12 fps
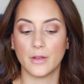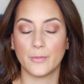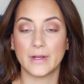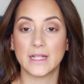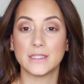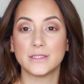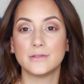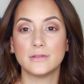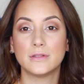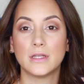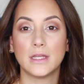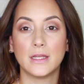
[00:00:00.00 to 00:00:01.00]
What I
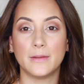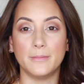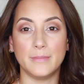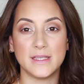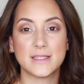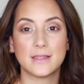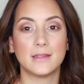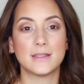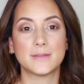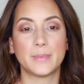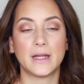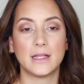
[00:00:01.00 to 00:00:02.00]
do miss in
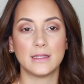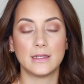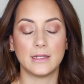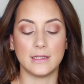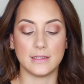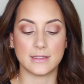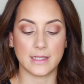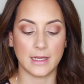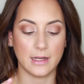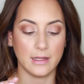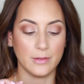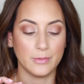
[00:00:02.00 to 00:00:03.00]
this palette is
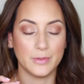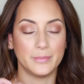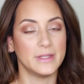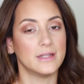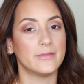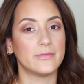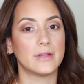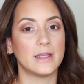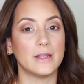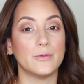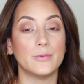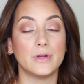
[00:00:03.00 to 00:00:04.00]
that it would
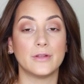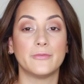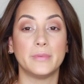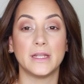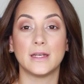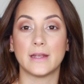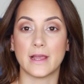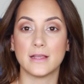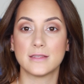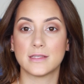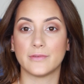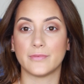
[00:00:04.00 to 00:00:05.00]
have been
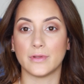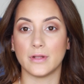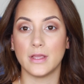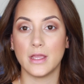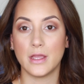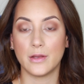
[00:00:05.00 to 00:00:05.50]
nice if it